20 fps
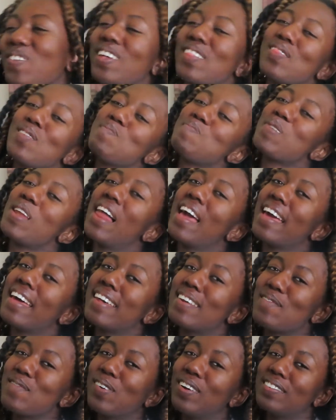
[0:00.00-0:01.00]
The
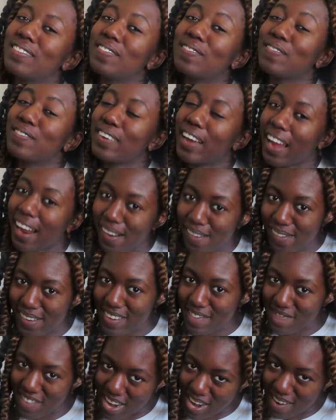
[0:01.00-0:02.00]
plan was
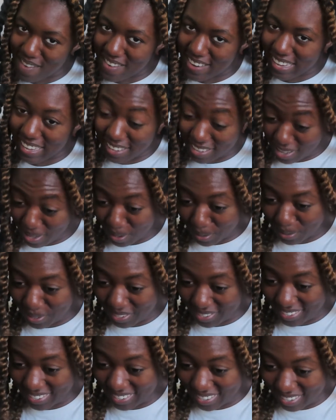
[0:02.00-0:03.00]
very, very close
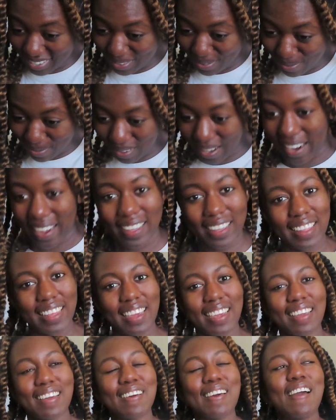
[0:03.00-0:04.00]
to
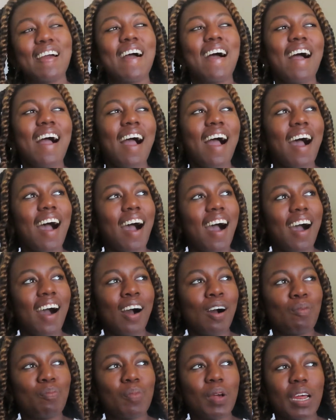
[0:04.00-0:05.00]
derailing.
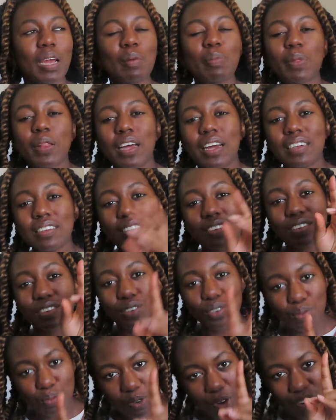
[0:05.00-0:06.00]
But I applied to
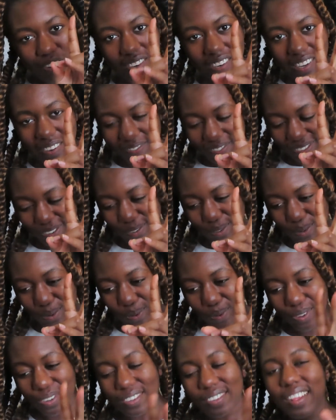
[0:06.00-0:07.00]
2 more safety
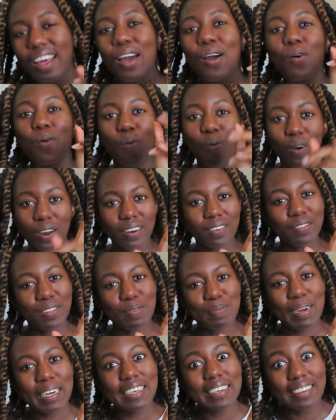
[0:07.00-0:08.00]
schools. One of
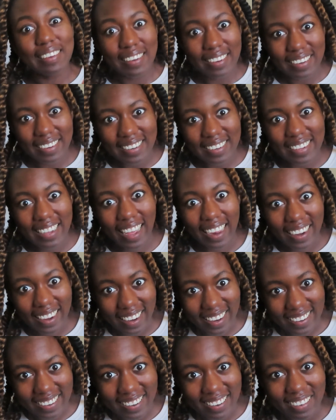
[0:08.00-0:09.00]
them I didn't get
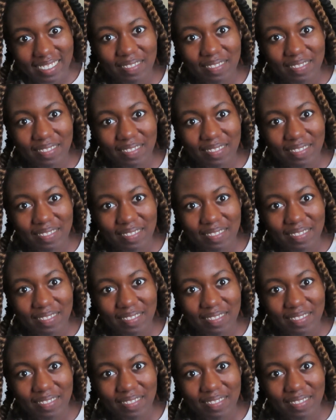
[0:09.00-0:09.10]
it.